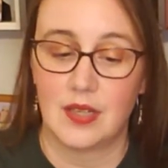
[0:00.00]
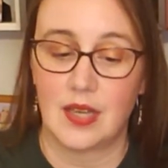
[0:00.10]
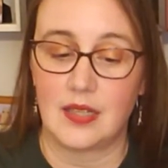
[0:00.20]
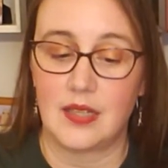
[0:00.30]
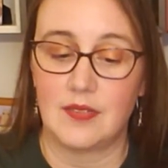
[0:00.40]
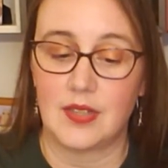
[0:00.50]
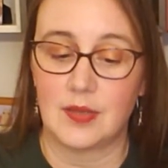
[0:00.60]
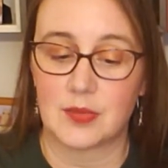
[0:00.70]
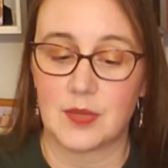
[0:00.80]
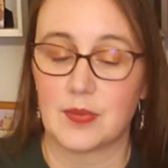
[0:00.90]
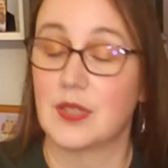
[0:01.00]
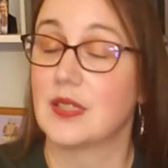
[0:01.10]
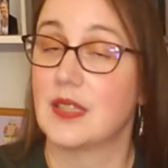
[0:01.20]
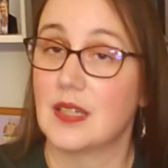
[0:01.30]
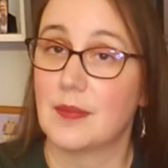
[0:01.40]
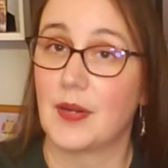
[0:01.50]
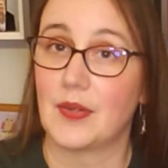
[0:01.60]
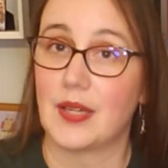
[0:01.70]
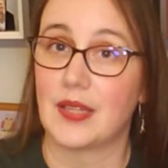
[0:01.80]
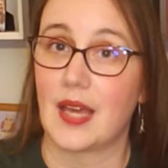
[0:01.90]
and giving them something to think about
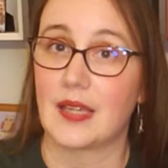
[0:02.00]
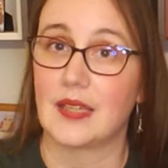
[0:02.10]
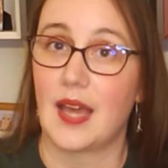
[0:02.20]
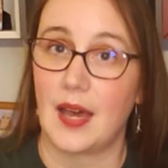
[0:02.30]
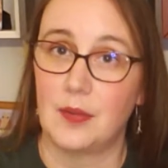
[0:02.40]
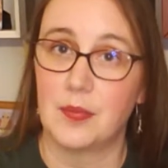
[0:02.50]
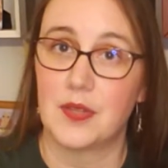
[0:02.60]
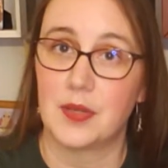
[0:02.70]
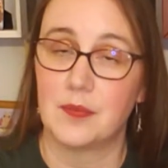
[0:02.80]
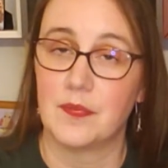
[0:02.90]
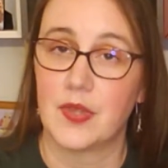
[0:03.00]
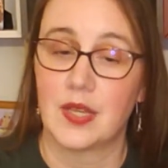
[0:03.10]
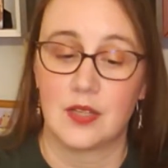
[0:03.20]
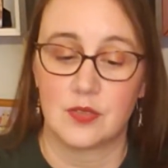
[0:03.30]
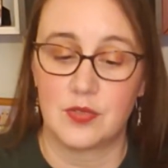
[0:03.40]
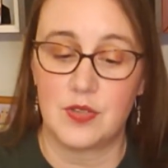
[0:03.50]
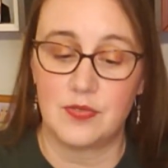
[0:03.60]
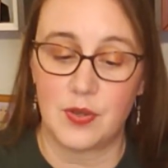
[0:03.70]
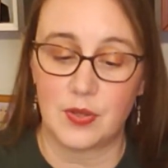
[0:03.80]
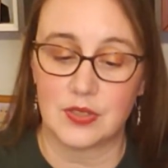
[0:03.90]
like that can help them
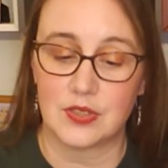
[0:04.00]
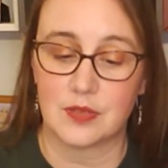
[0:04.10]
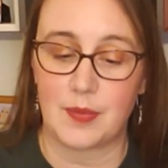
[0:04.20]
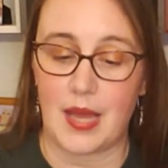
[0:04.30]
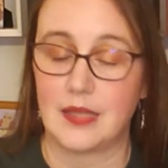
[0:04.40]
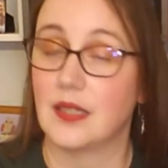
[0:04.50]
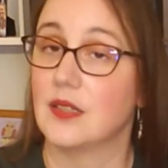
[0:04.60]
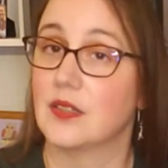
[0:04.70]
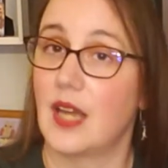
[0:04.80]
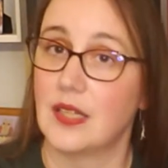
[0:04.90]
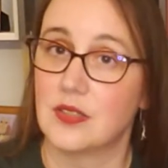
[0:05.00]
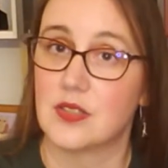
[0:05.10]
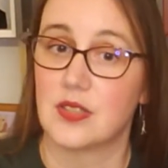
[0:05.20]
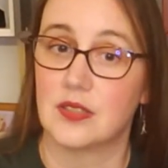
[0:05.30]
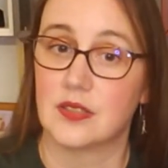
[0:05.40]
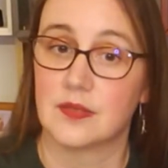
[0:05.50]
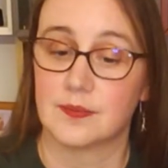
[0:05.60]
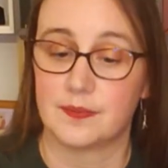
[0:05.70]
refocus their mind and their energies.